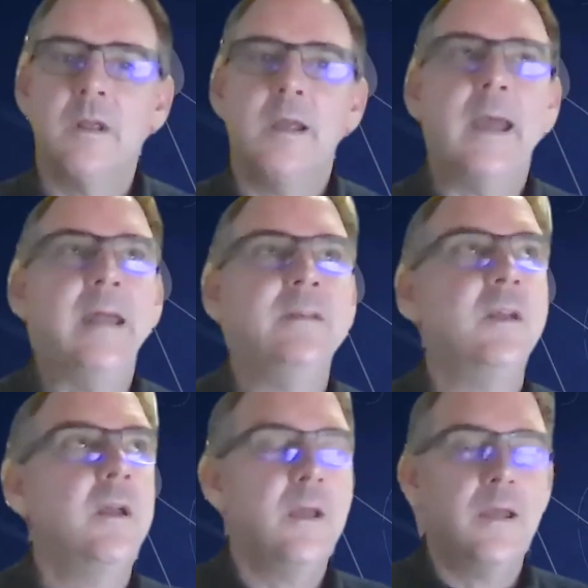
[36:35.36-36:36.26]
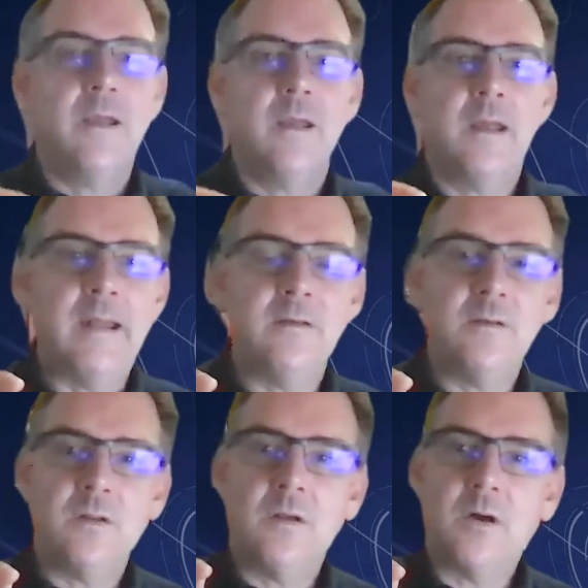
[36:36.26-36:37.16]
And
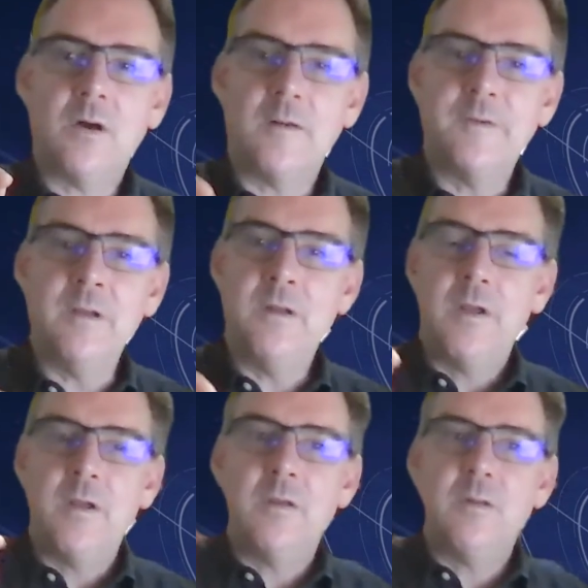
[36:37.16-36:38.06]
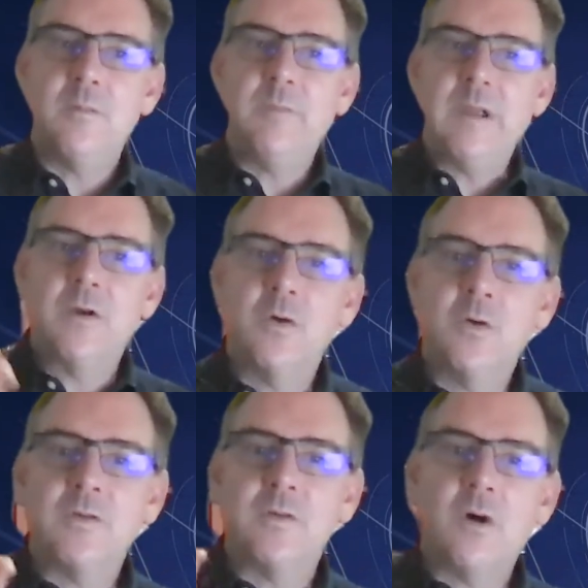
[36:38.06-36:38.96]
often
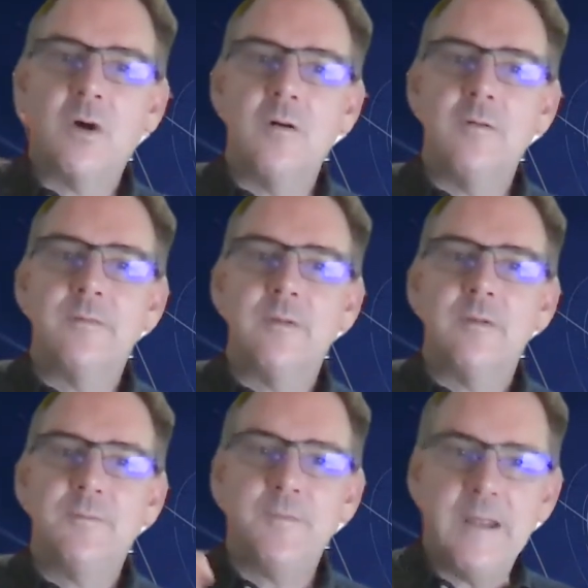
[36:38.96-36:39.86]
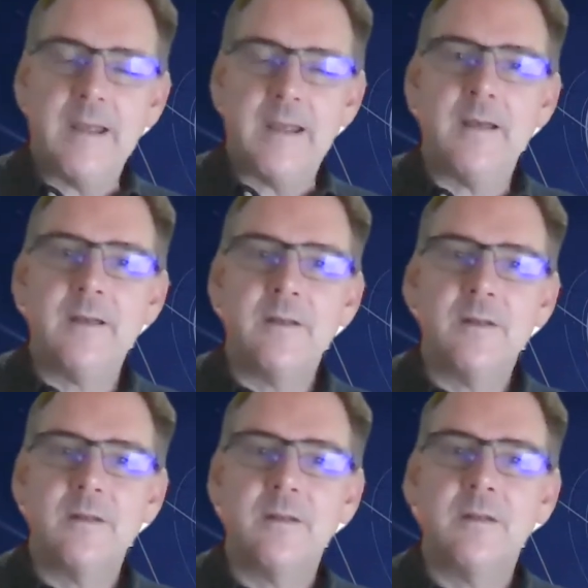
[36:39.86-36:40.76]
because of fear,
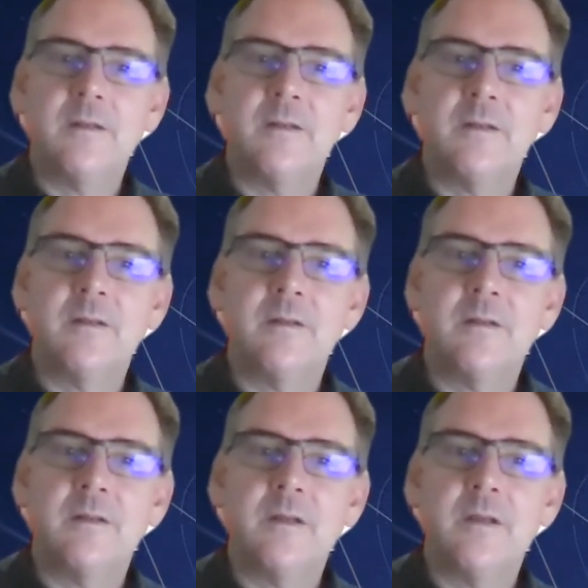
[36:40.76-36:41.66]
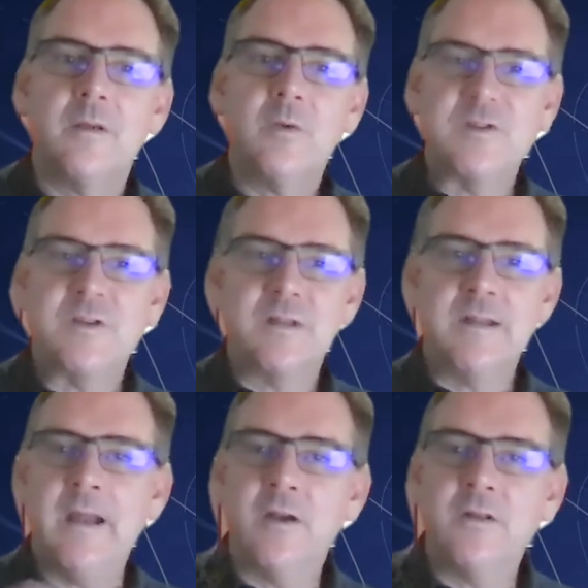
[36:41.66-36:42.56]
which is
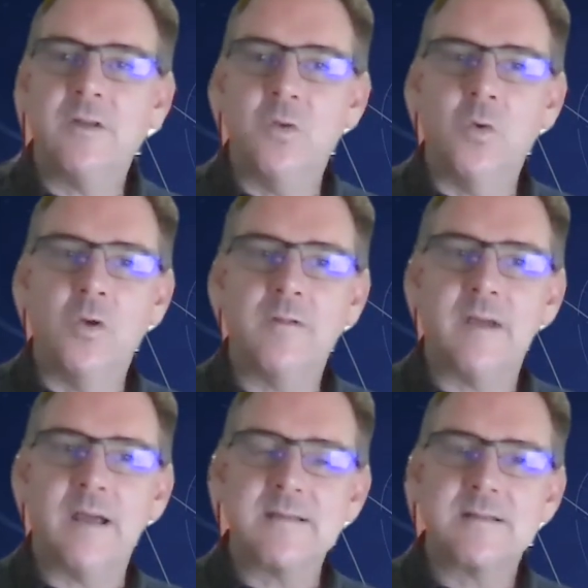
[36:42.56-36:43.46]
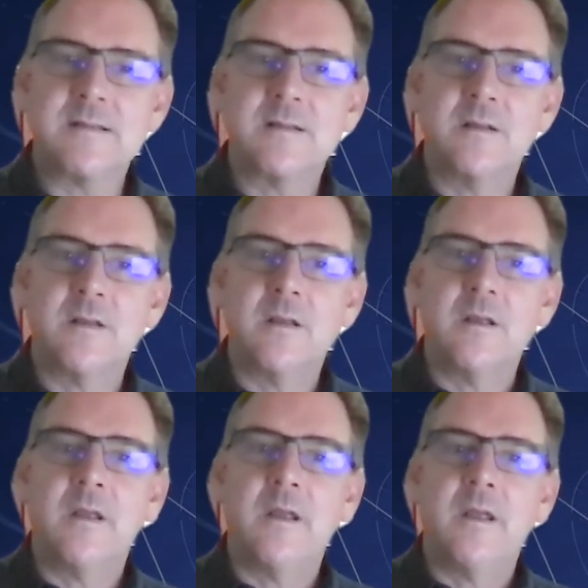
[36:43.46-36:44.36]
inherent in all of us,
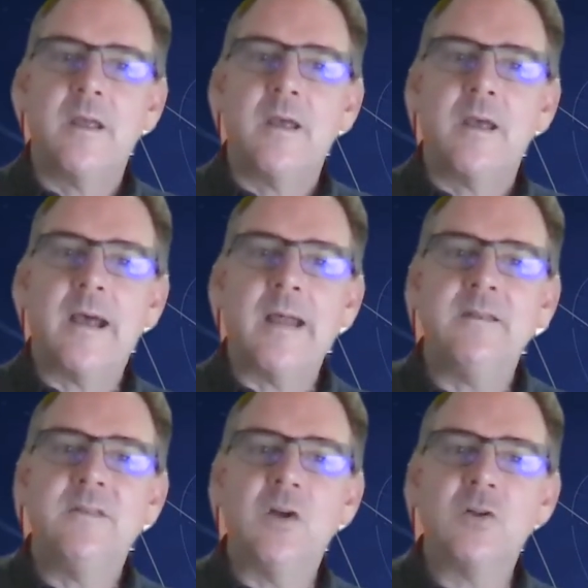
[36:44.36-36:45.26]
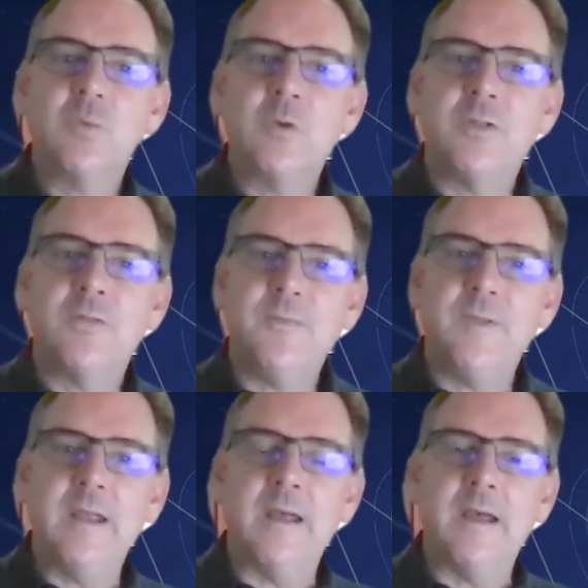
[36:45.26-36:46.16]
undealt with
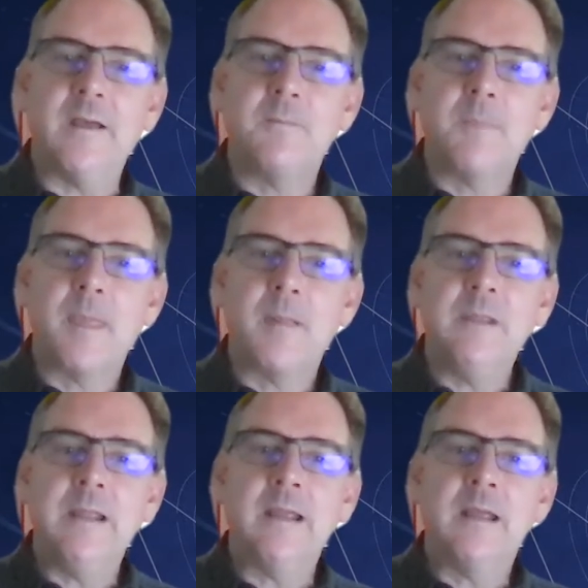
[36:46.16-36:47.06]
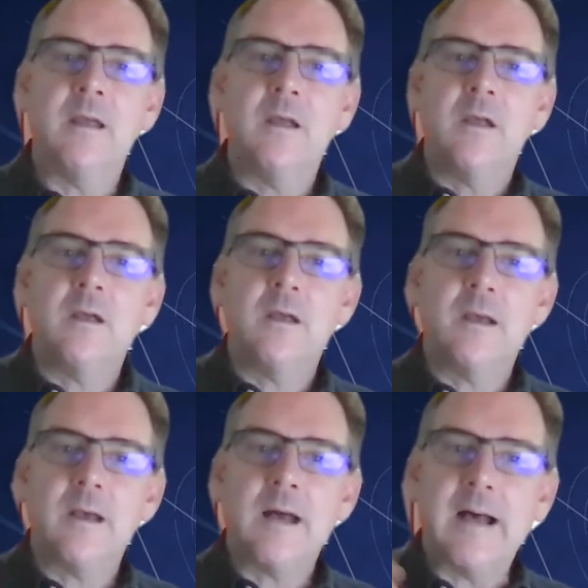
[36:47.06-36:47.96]
fear, meaning
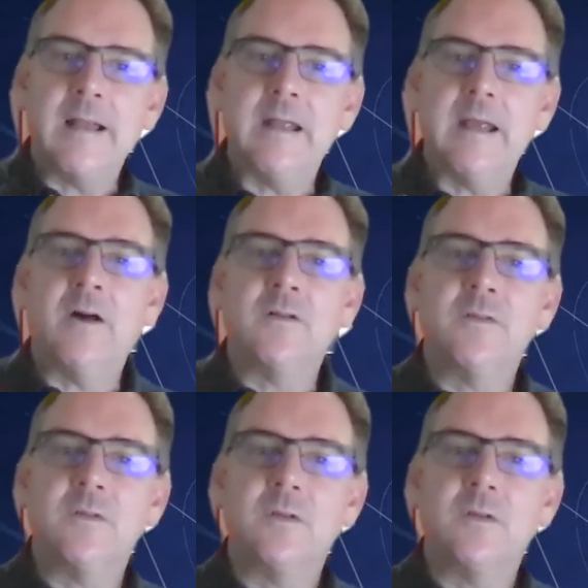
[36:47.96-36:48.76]
hiding out,